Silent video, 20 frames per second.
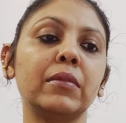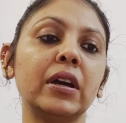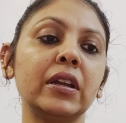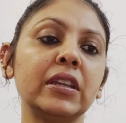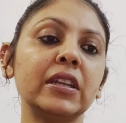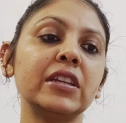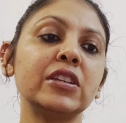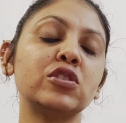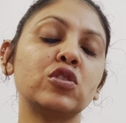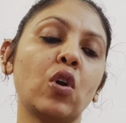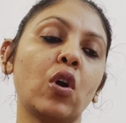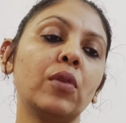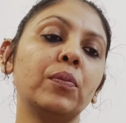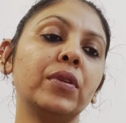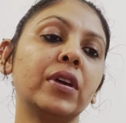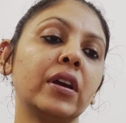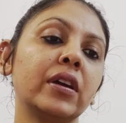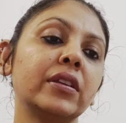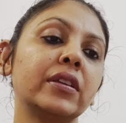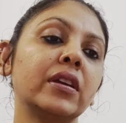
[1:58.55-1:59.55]
Money,
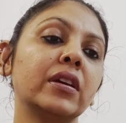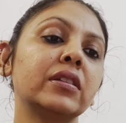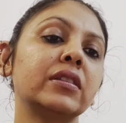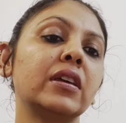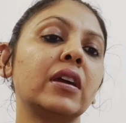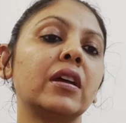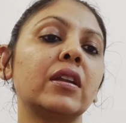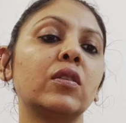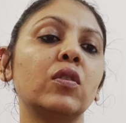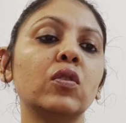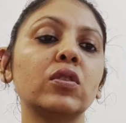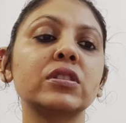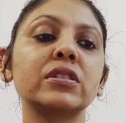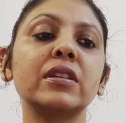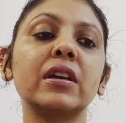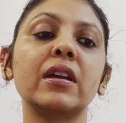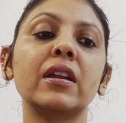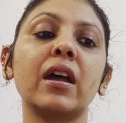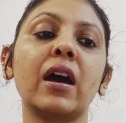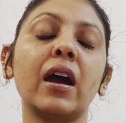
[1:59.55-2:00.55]
job, career, their looks,
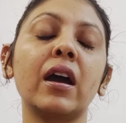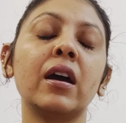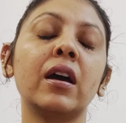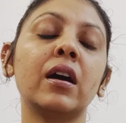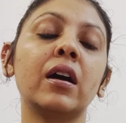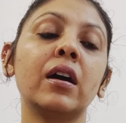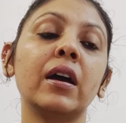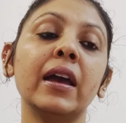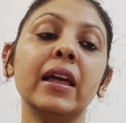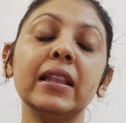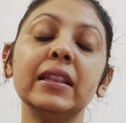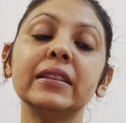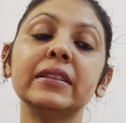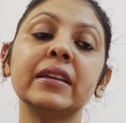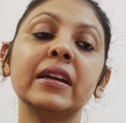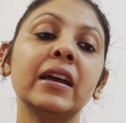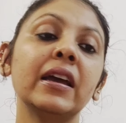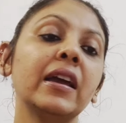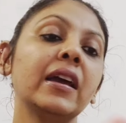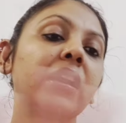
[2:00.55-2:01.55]
their
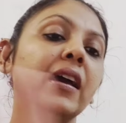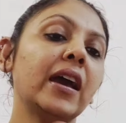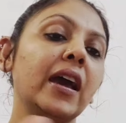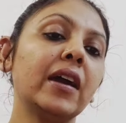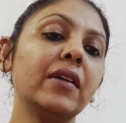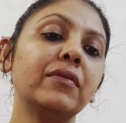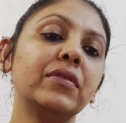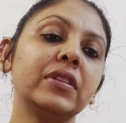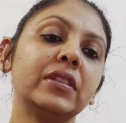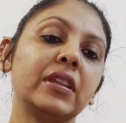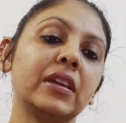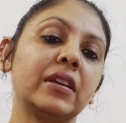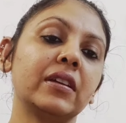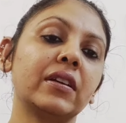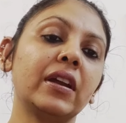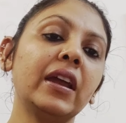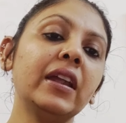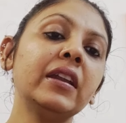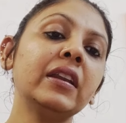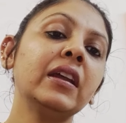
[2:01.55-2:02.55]
health, everything,
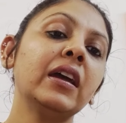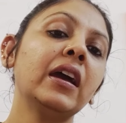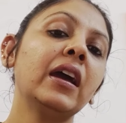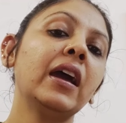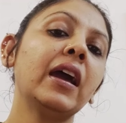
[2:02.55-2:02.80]
right?